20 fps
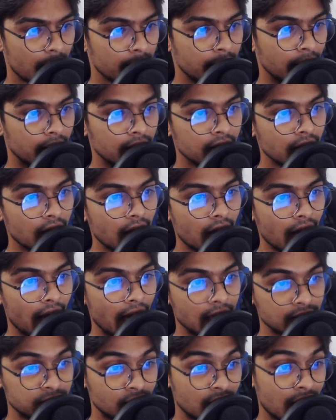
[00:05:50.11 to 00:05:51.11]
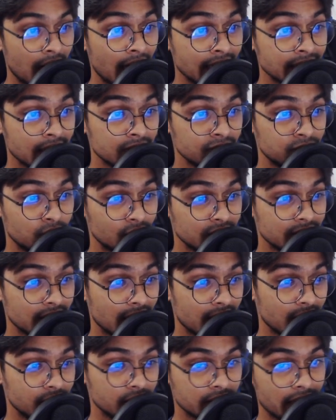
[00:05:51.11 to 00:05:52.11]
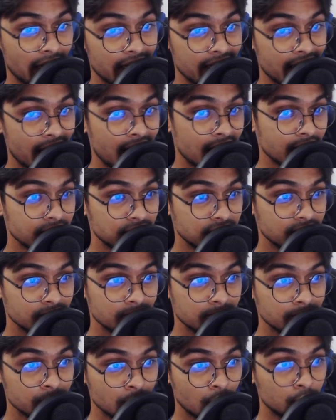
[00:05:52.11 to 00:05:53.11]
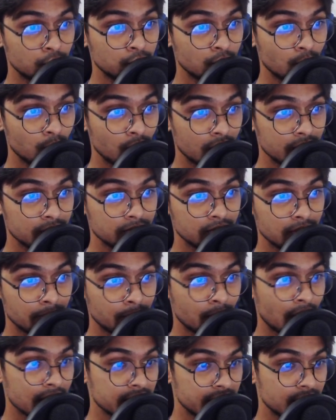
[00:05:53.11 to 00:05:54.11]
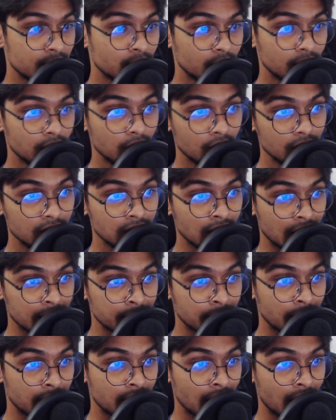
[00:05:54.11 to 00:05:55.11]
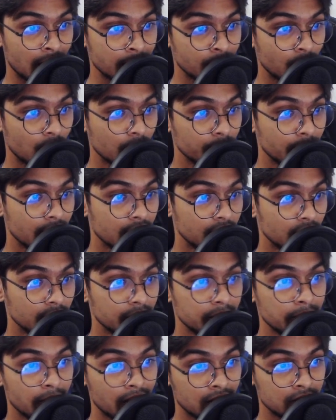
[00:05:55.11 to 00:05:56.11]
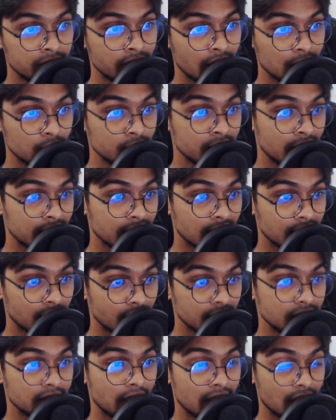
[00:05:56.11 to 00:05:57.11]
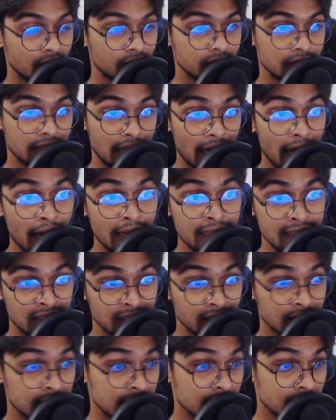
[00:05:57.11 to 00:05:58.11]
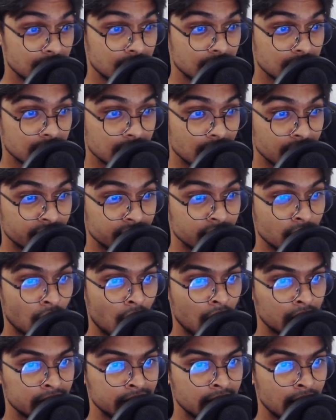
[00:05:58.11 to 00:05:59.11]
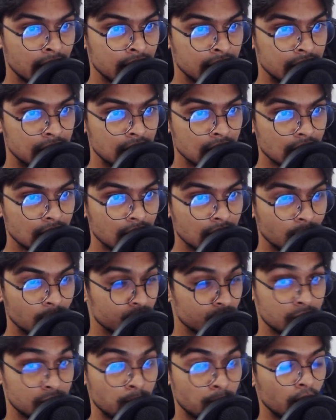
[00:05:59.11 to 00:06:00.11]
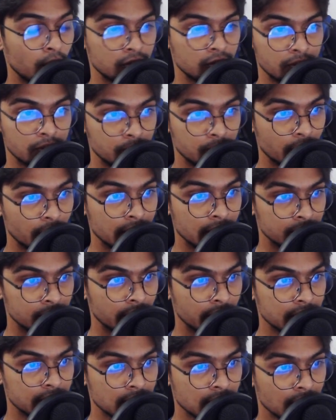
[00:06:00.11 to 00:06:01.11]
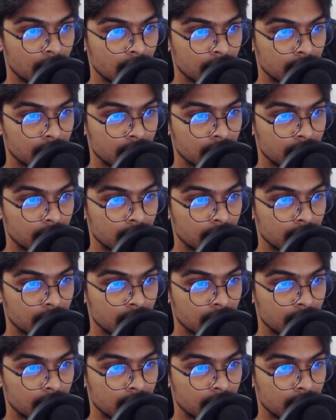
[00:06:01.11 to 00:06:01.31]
But as for i9 4900KF, not sure what the pricing would look like, but I'm hoping it will be better value than 3900K at least. If not, then what's the point of upgrading, right?